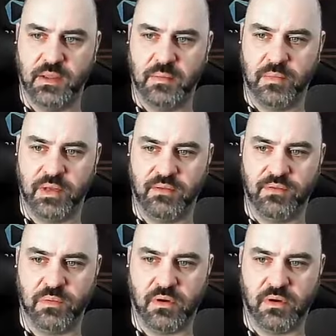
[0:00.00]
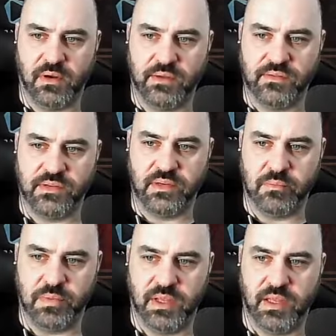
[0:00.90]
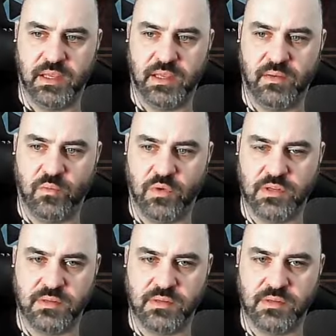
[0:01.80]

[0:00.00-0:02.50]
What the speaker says: But if you are interested in playing it and want to